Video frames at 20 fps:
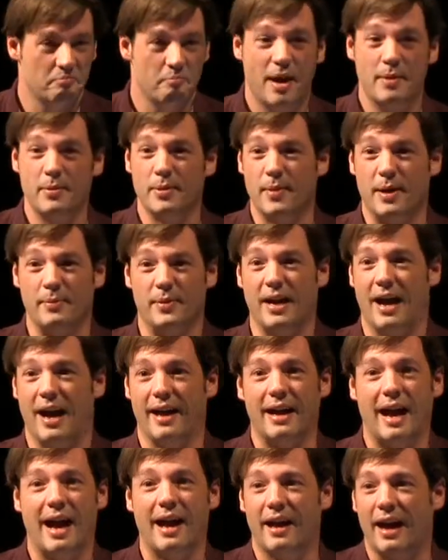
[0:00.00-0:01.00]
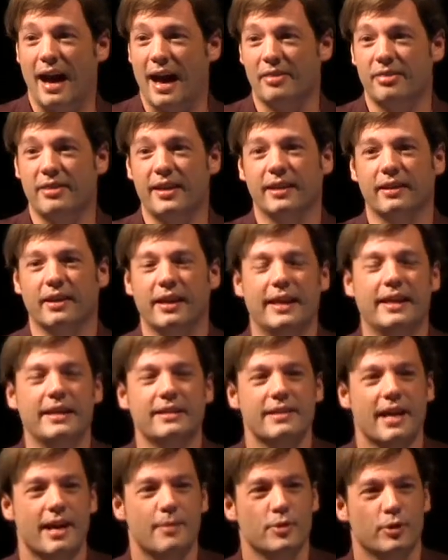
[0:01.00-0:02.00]
Maybe, maybe not. I, I think
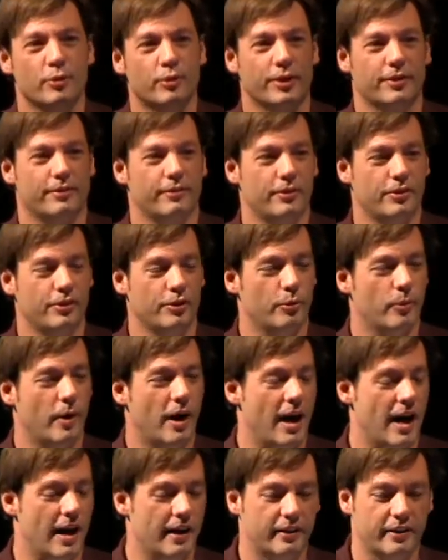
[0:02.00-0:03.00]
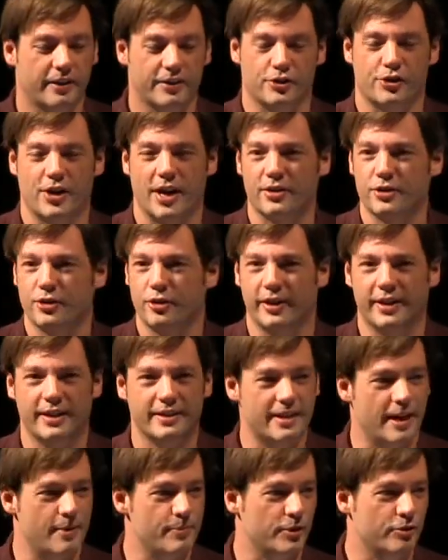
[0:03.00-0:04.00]
anytime you, can, you uh, conjecture,
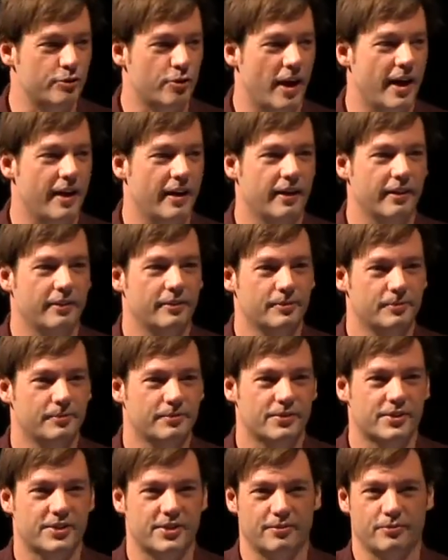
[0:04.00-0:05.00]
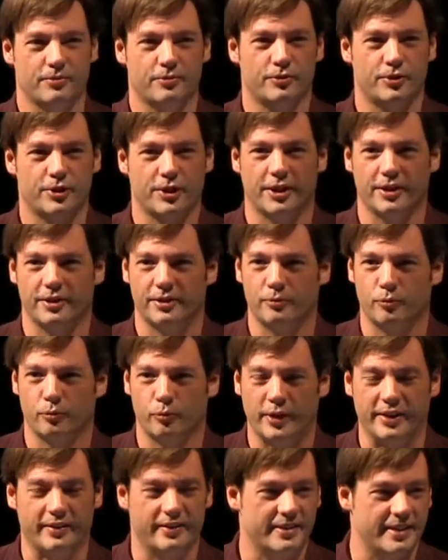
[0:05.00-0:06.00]
anytime you try to to
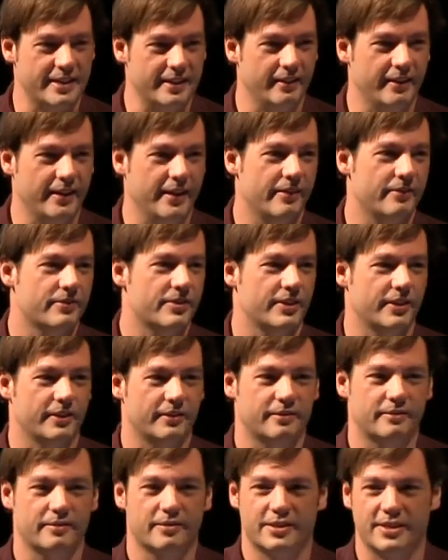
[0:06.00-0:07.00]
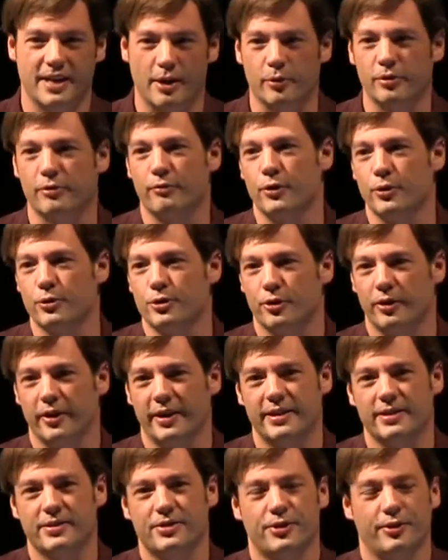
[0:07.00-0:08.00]
read the tea leaves and say what the future
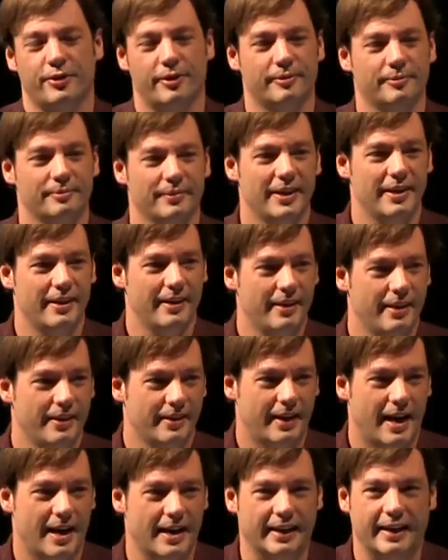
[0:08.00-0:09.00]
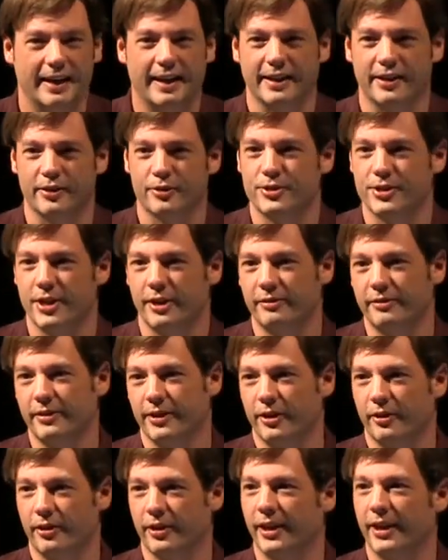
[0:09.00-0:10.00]
is, you're kind of kidding yourself
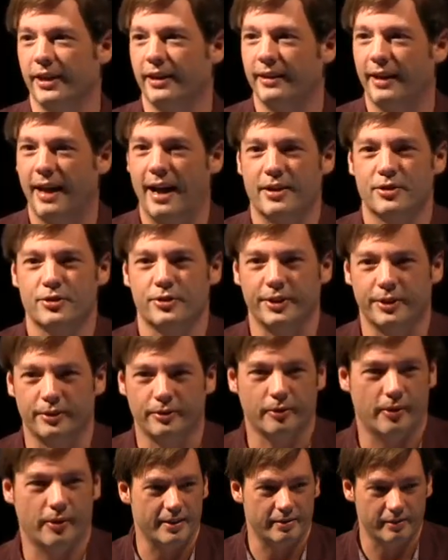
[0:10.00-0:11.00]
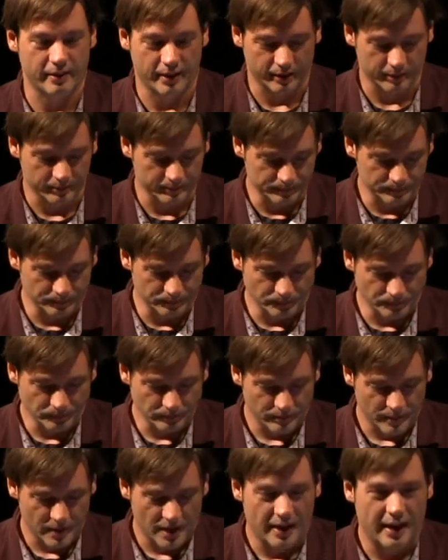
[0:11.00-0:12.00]
that you're going to actually right thing.
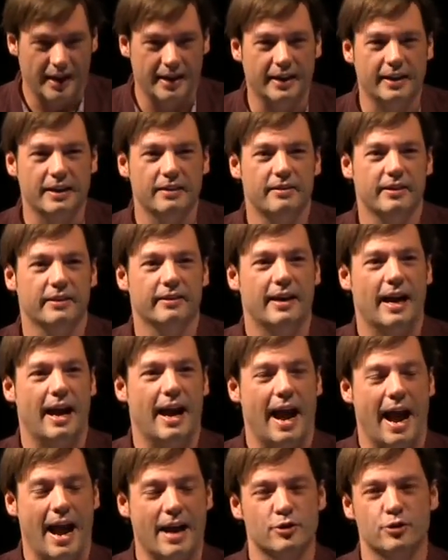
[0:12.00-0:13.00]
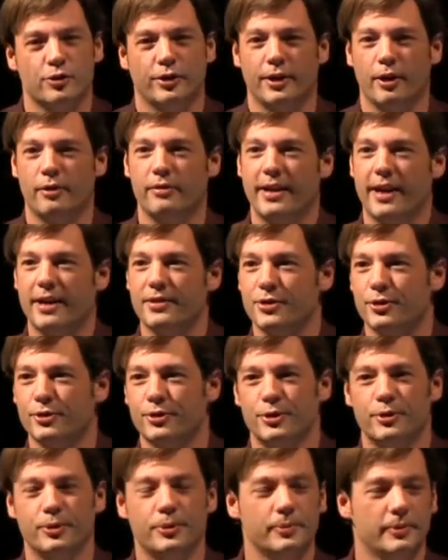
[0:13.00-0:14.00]
And anything that I actually know the
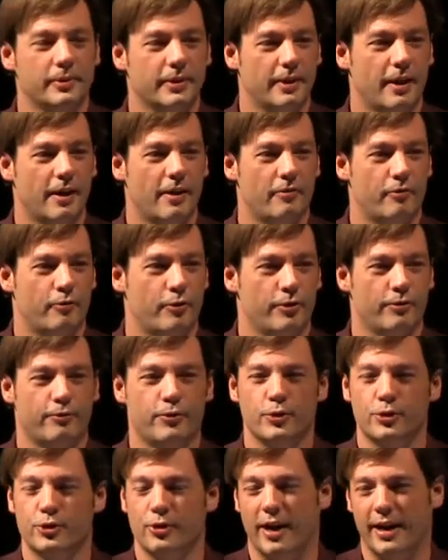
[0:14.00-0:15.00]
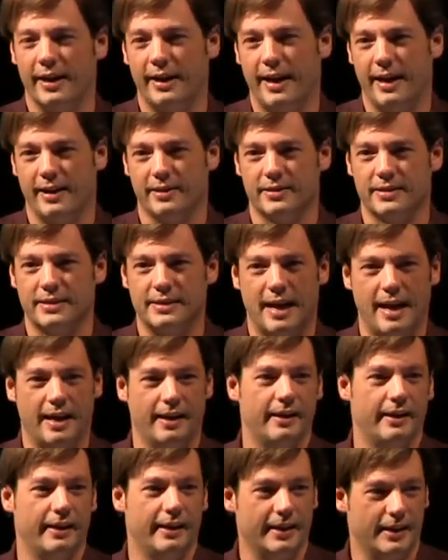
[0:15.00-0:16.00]
answer to for the future, I can't
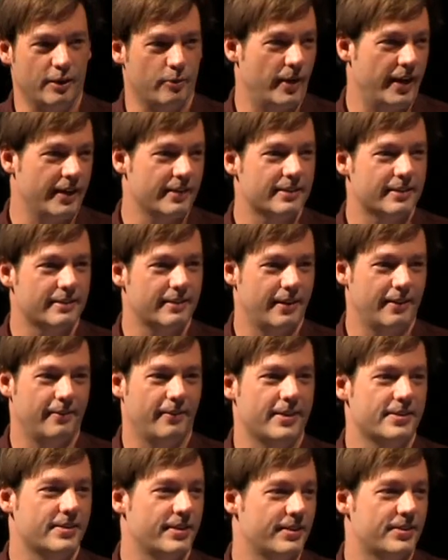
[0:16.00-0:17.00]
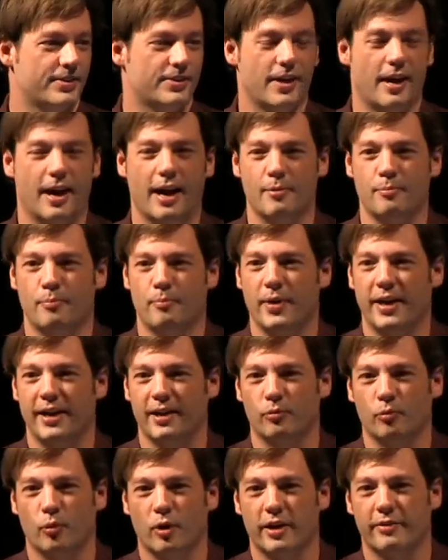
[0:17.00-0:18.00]
say anyways, unless it's uh,
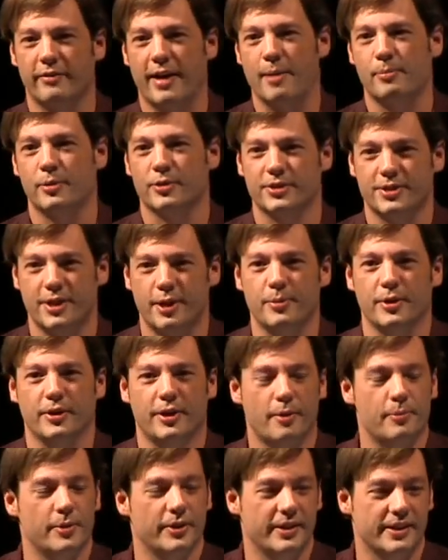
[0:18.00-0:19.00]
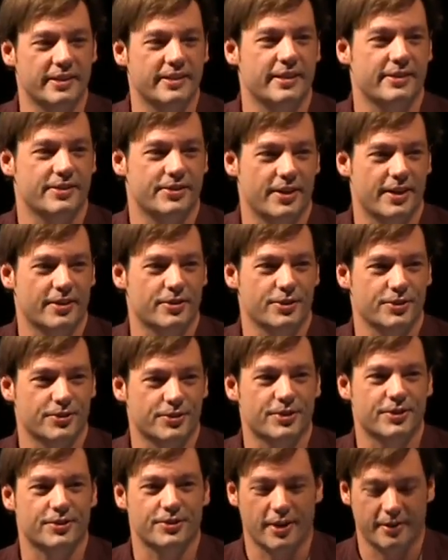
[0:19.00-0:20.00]
been in one of Apple's WWDC
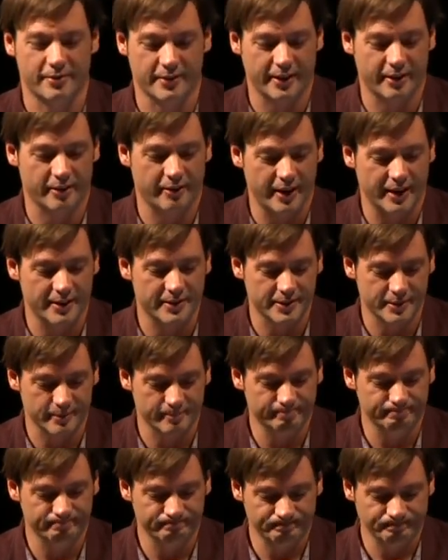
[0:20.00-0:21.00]
sessions that's on the internets.